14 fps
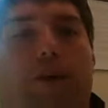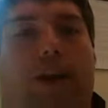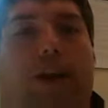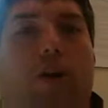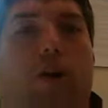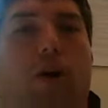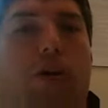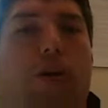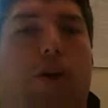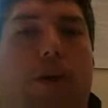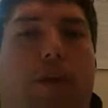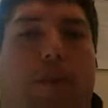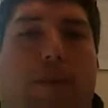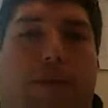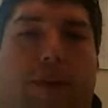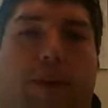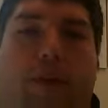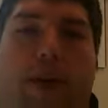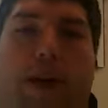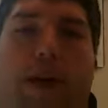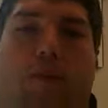night long, but if I
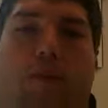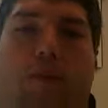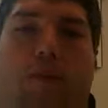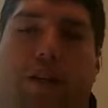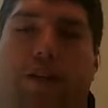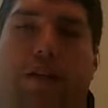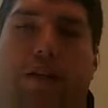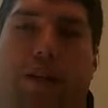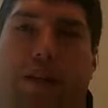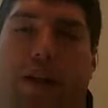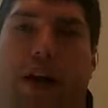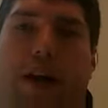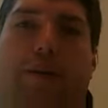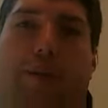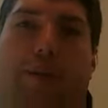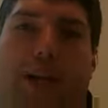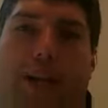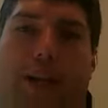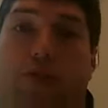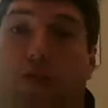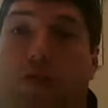don't have witnesses and
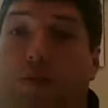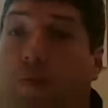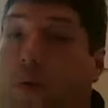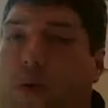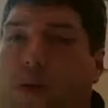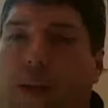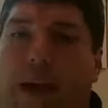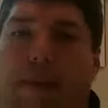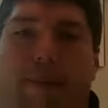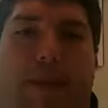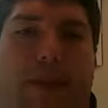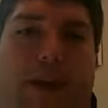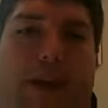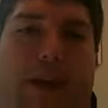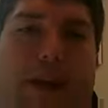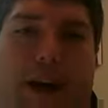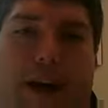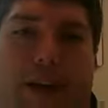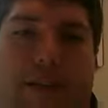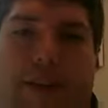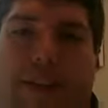documentation to support that,
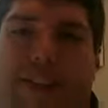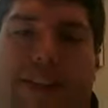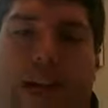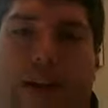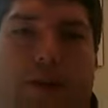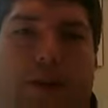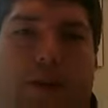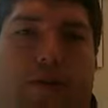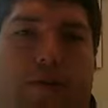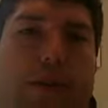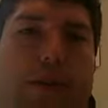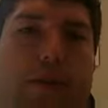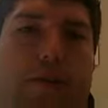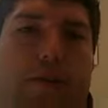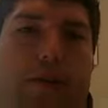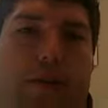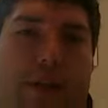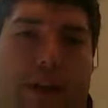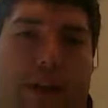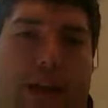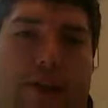then it's not a good defense.
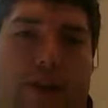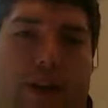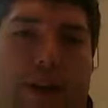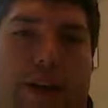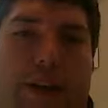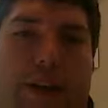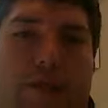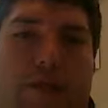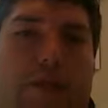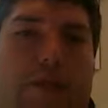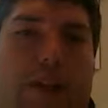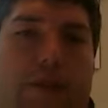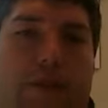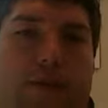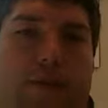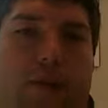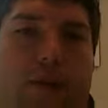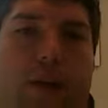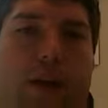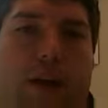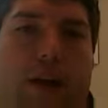So I need those two things
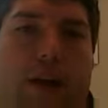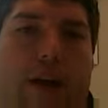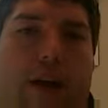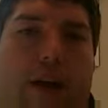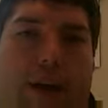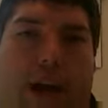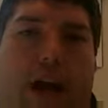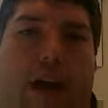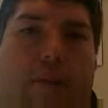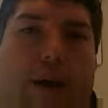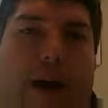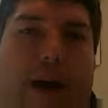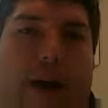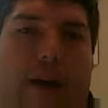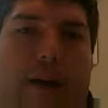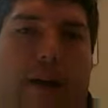for an alibi